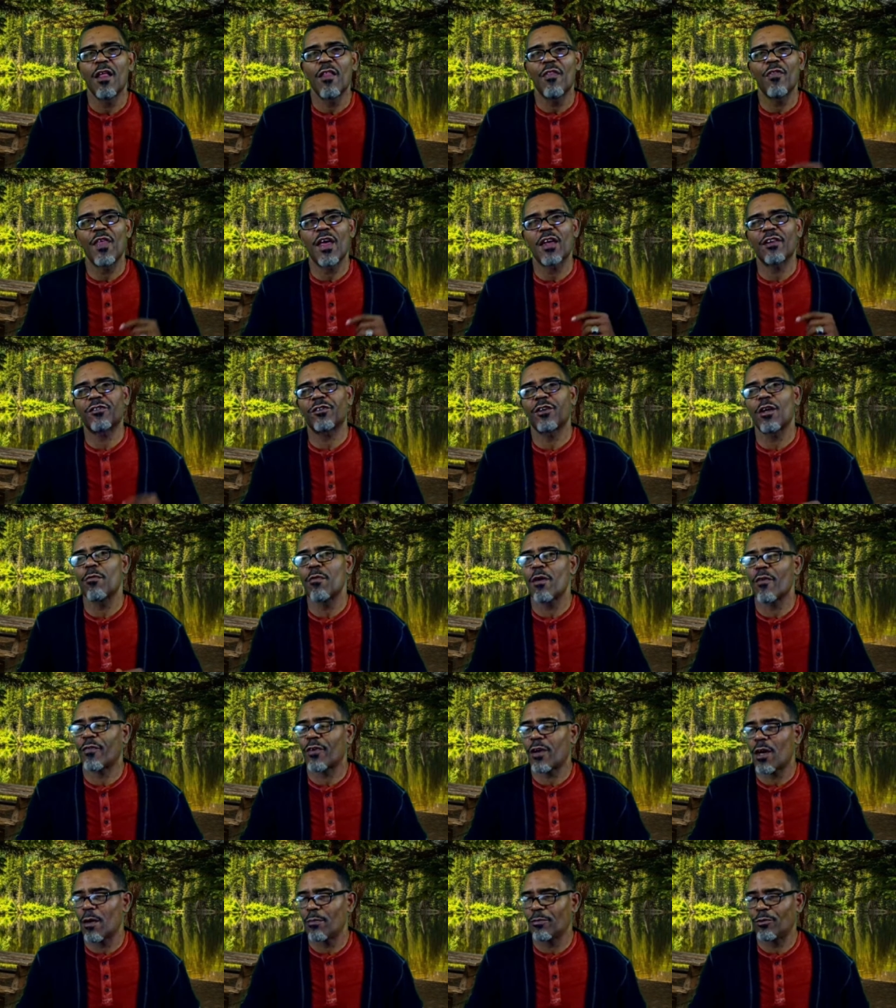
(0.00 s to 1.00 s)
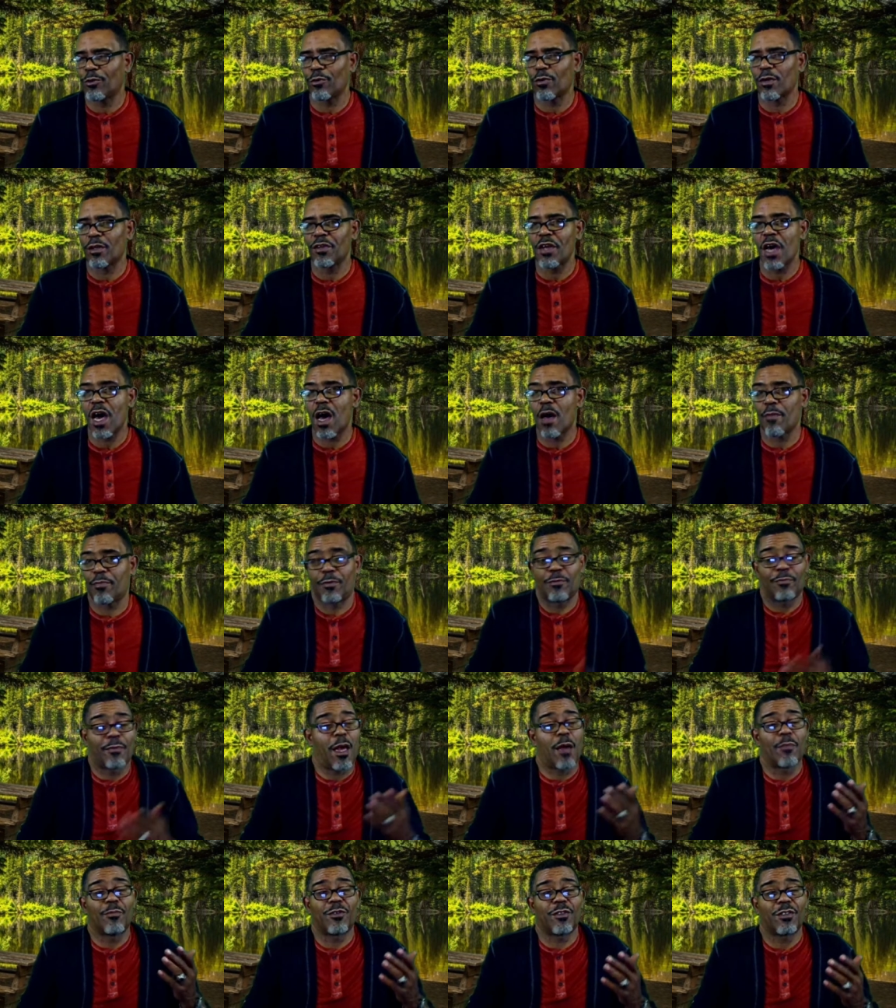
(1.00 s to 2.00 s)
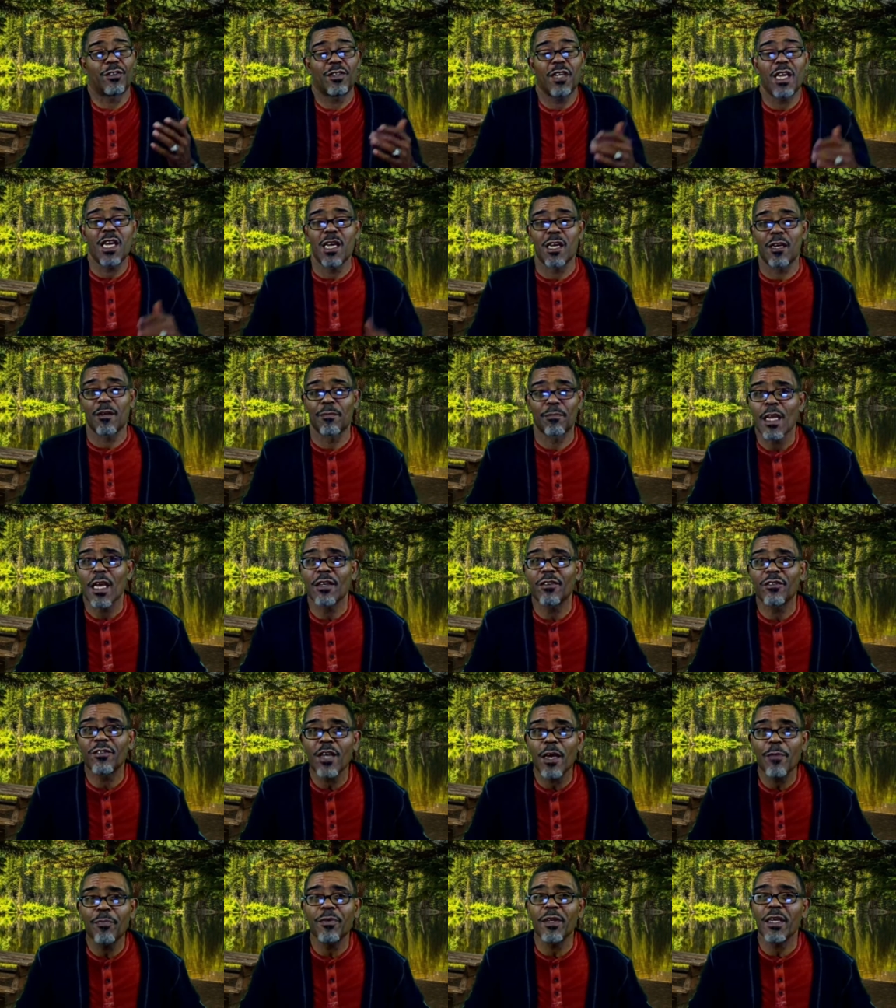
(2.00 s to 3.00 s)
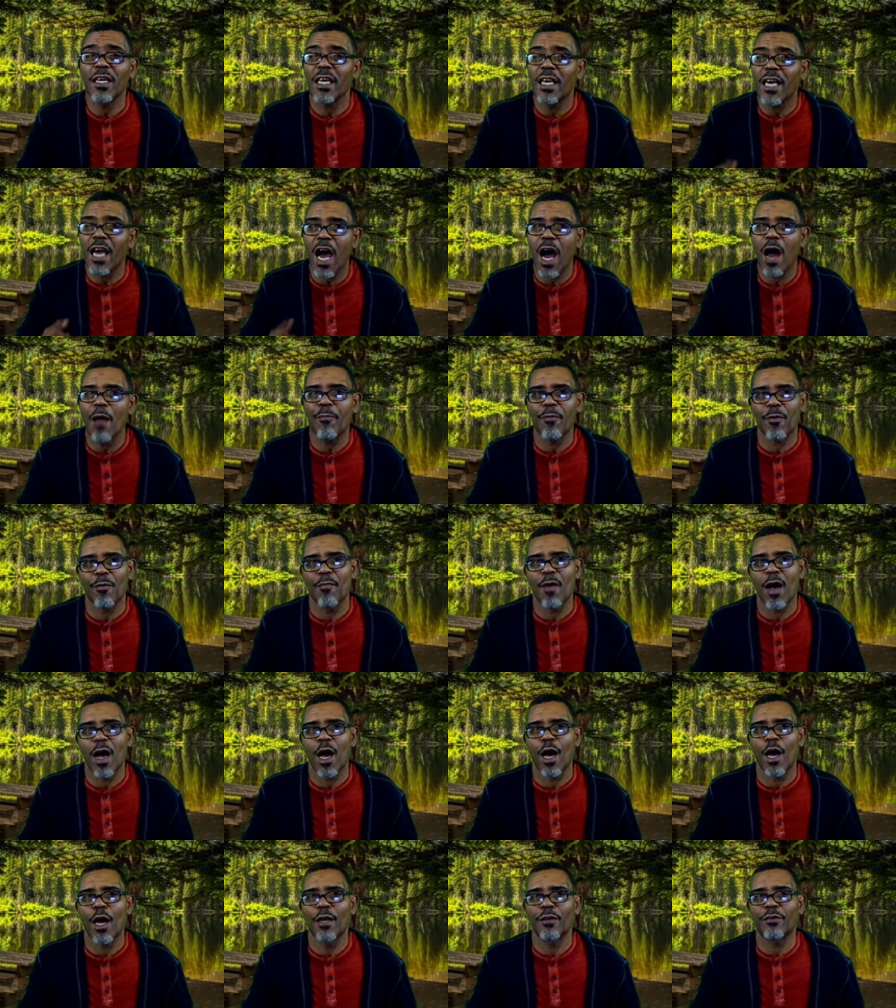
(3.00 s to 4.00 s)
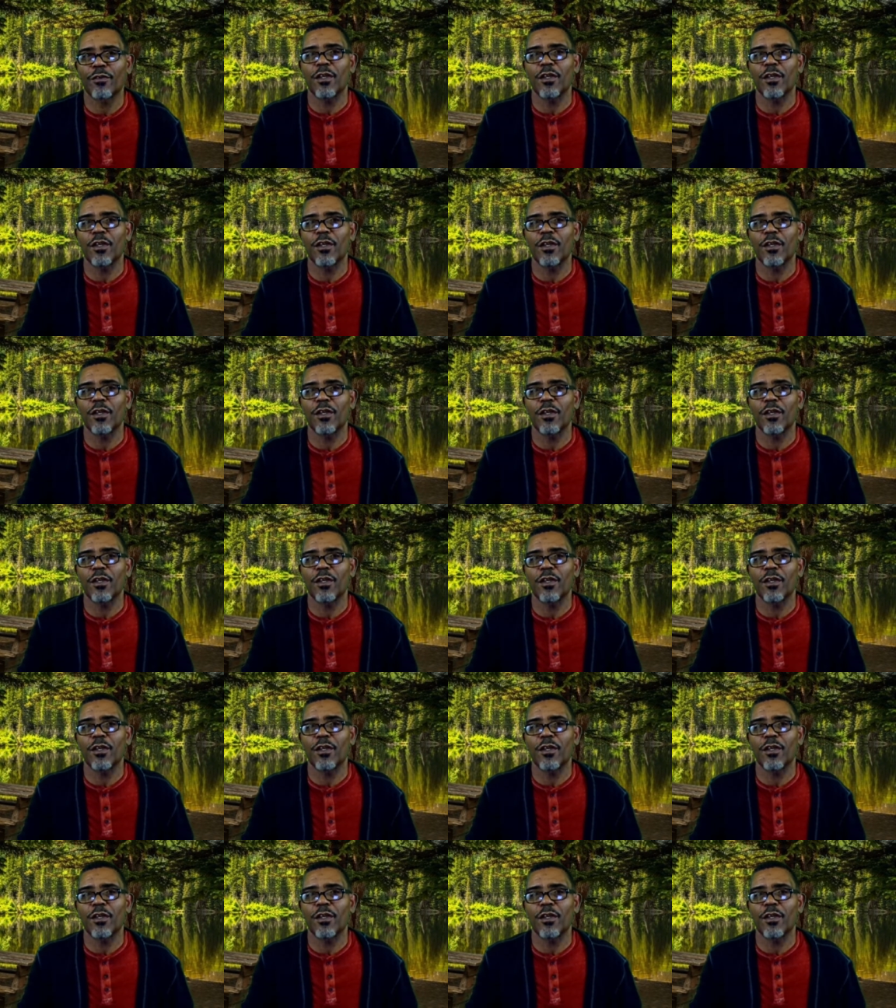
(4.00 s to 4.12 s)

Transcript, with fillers: that some have come to adopt. I'm just saying. Accepting compromise